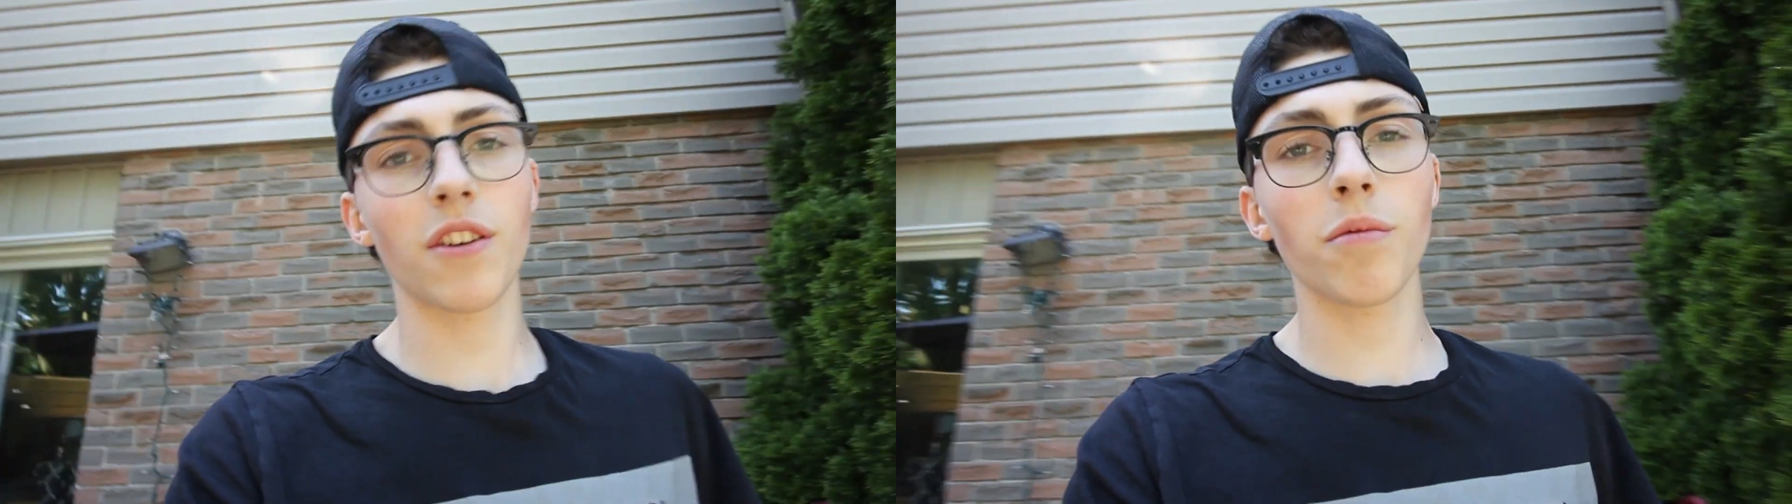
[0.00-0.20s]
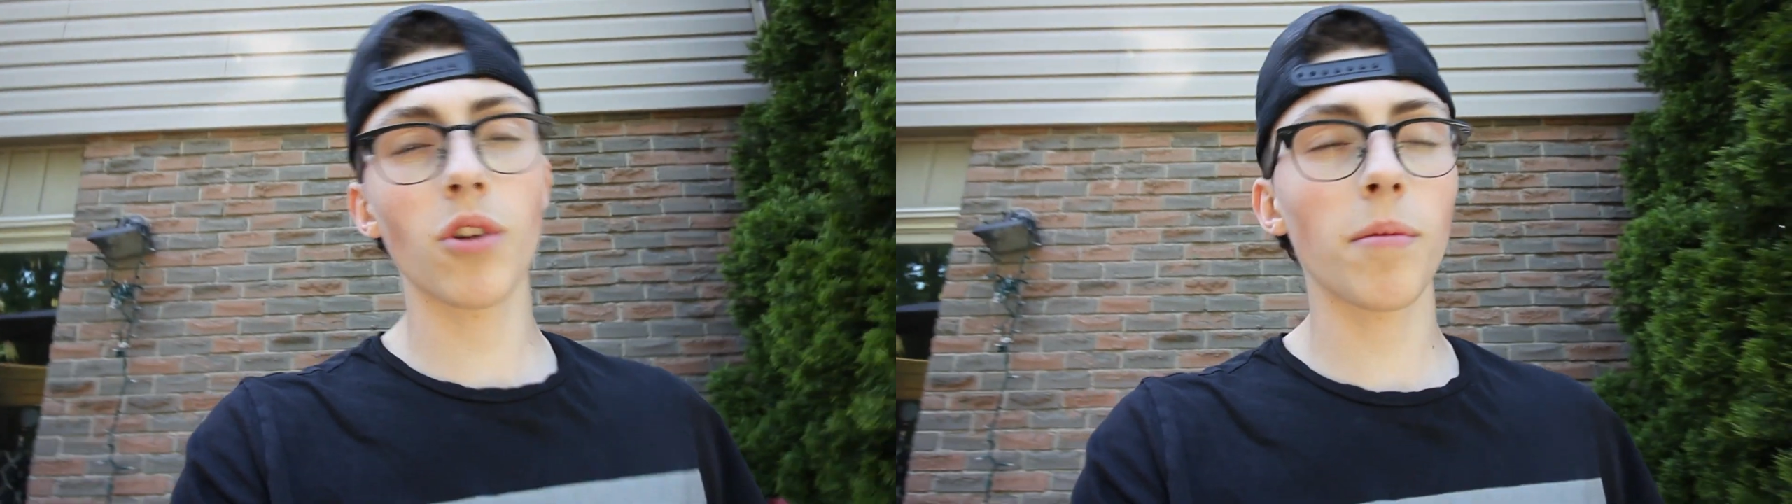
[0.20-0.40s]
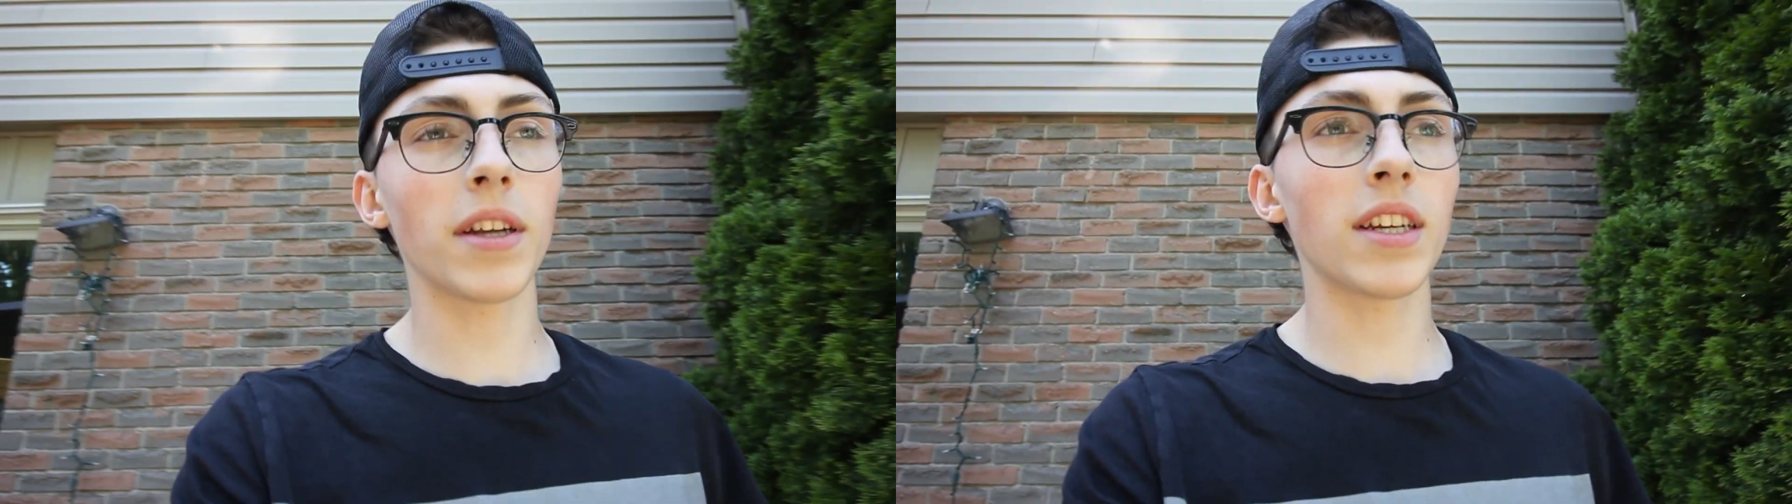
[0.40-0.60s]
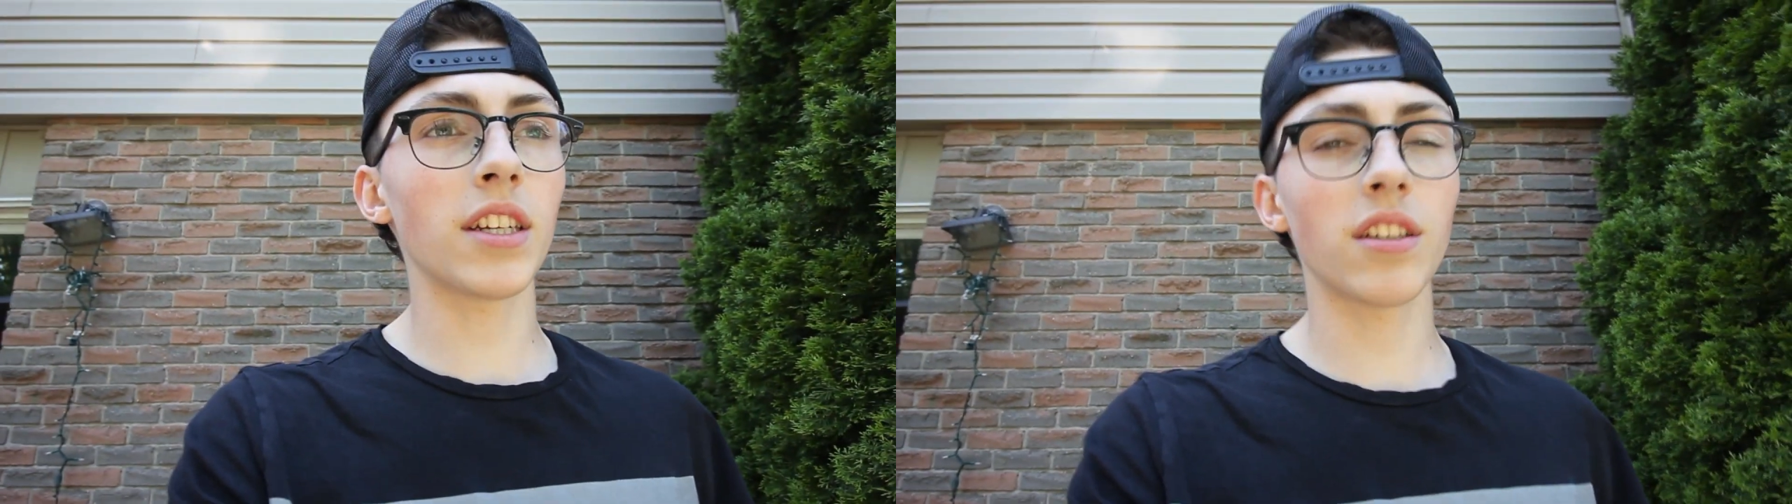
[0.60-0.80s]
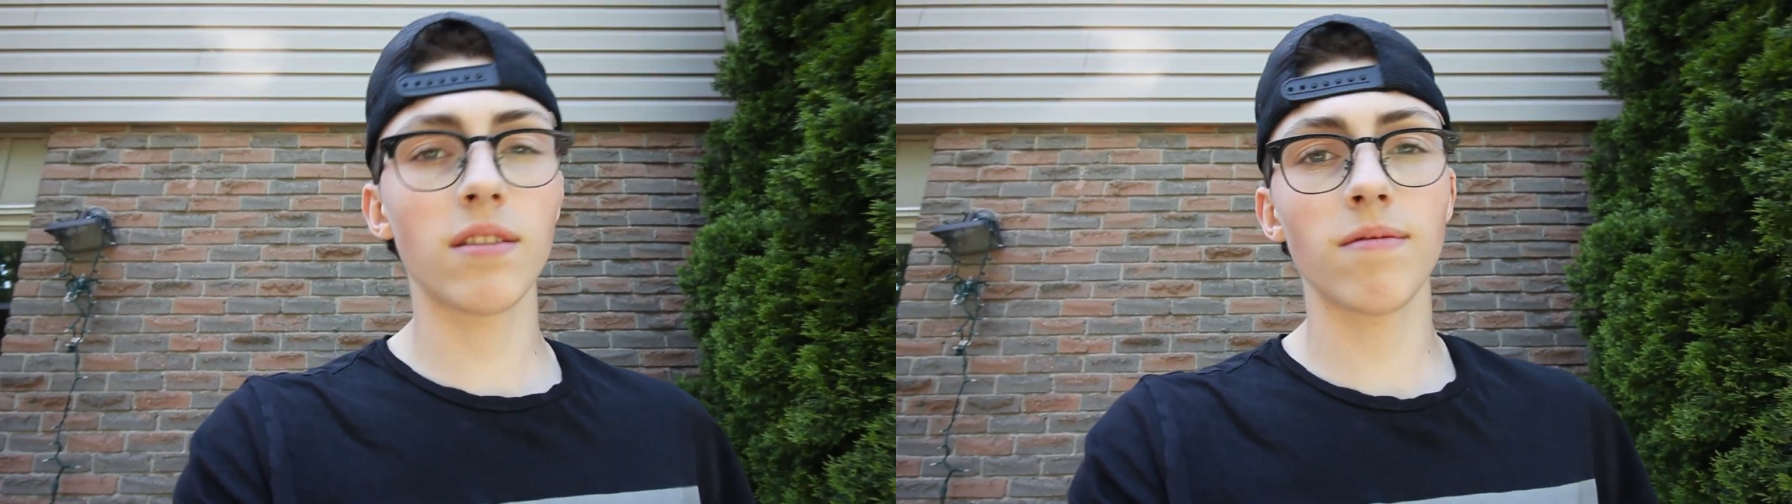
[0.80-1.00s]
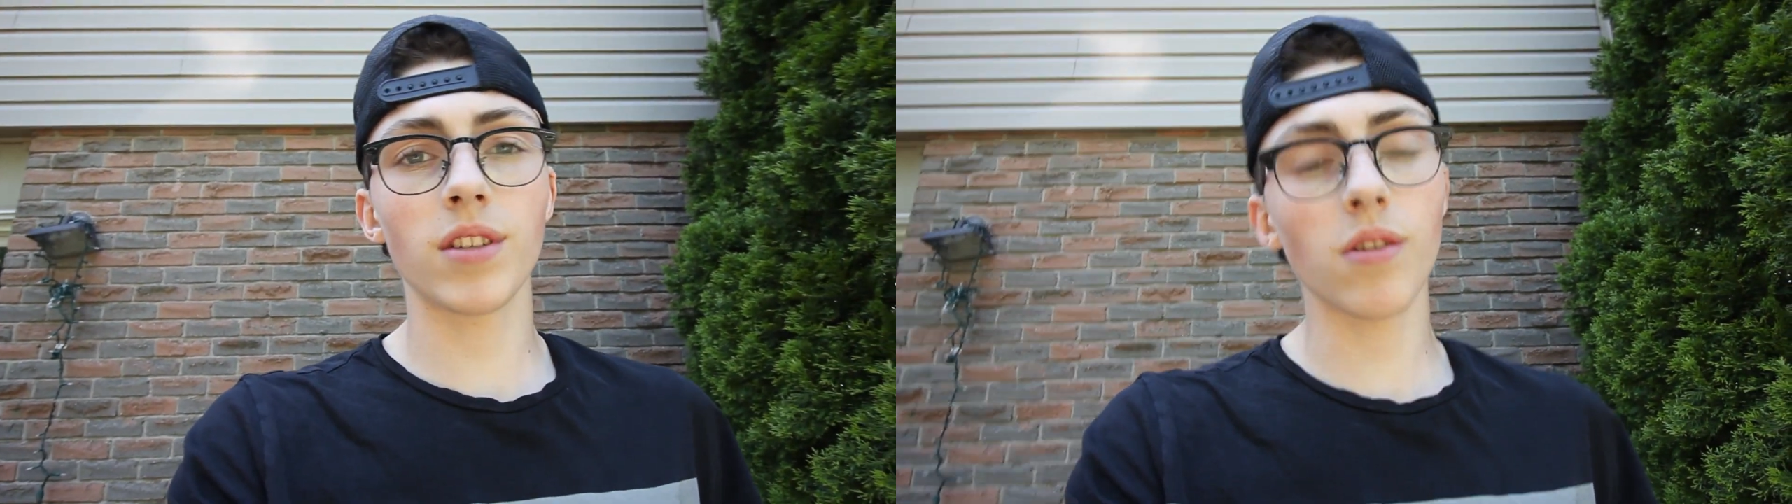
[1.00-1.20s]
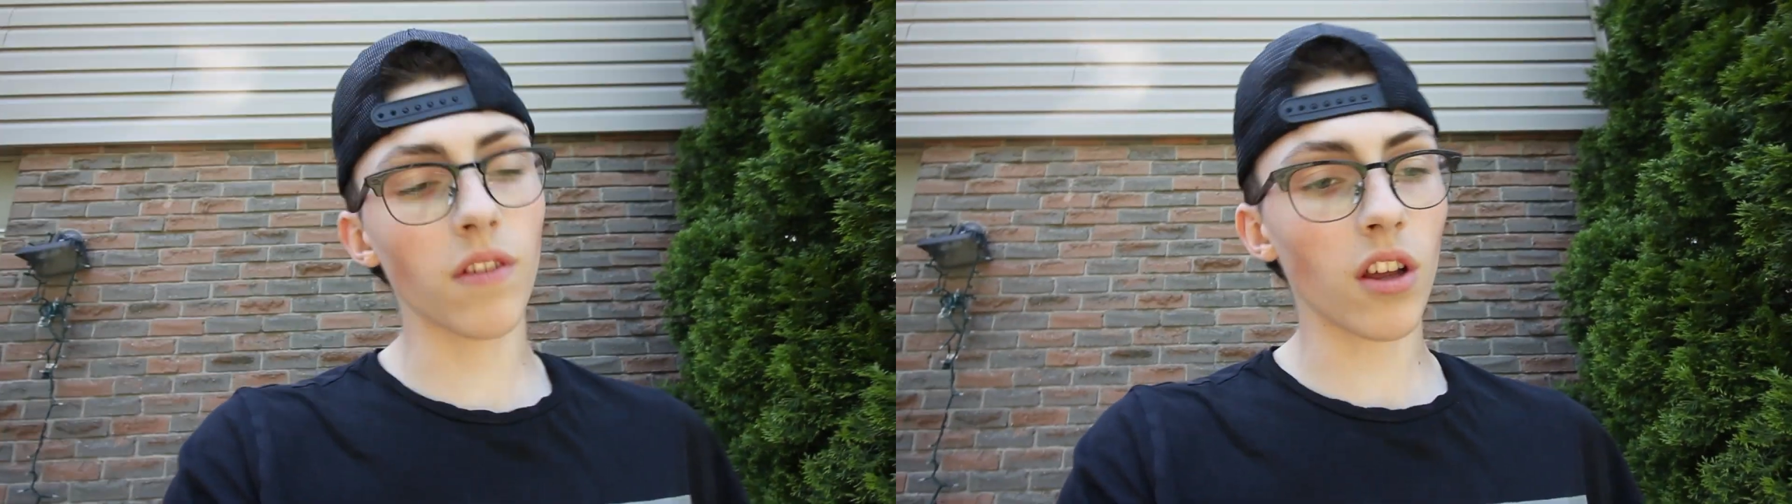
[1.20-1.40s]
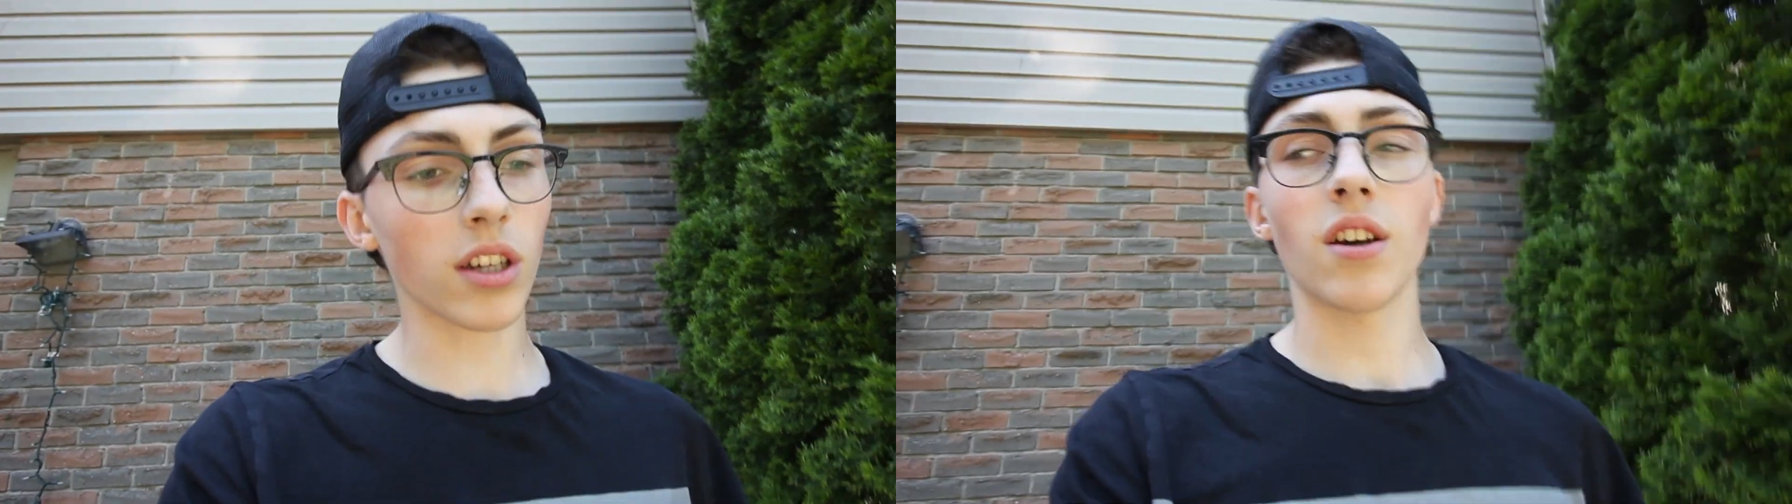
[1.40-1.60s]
film throughout my day, just do a vlog.